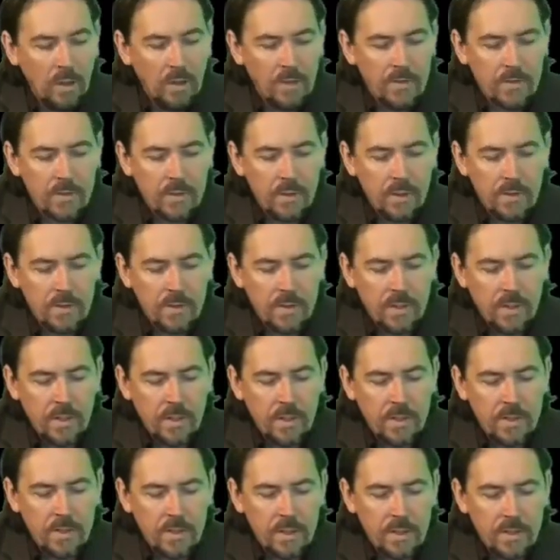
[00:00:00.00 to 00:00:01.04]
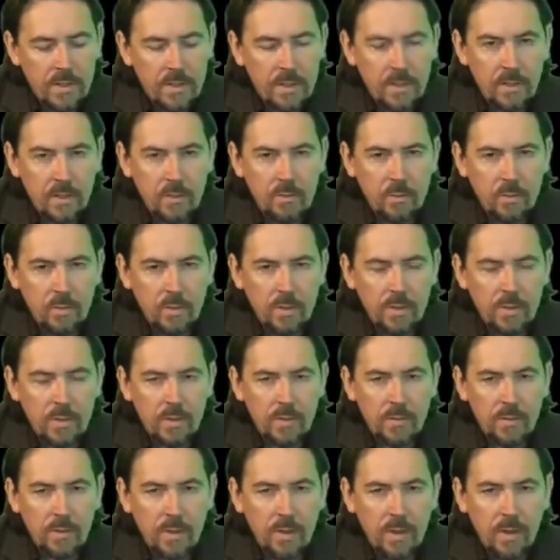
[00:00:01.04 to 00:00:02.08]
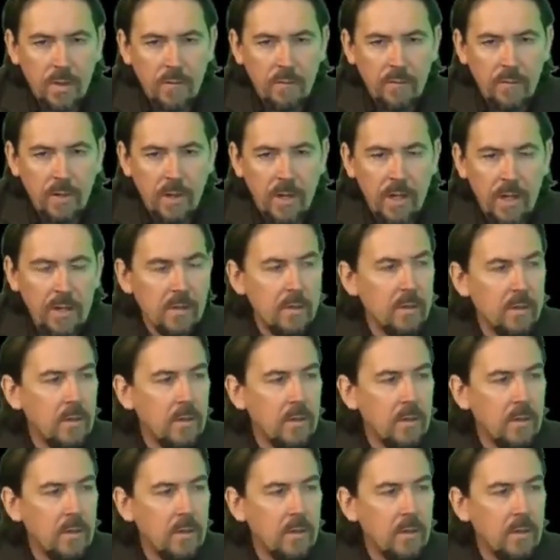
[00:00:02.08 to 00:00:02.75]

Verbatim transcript: And it's, it's, it says that what is it, they're, they're